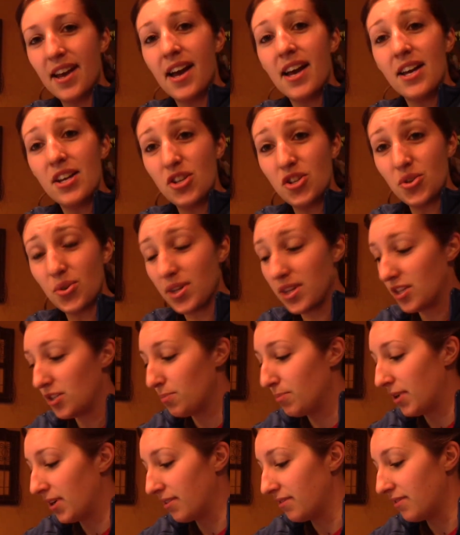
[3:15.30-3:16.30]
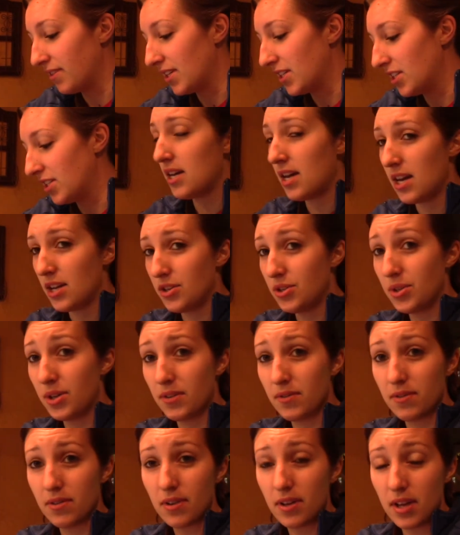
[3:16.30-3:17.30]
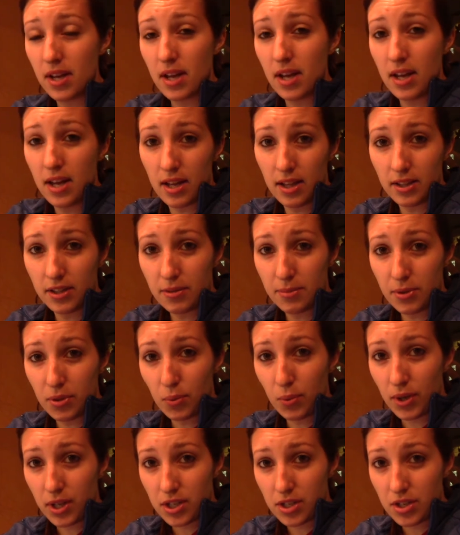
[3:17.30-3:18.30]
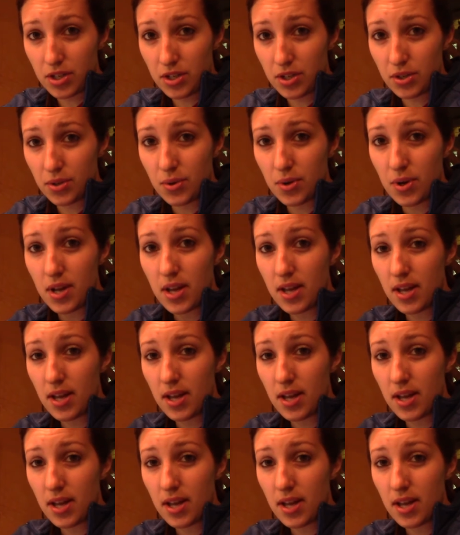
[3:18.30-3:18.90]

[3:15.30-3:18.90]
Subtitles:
Enjoying this breakfast. I do have a little bit of work to do,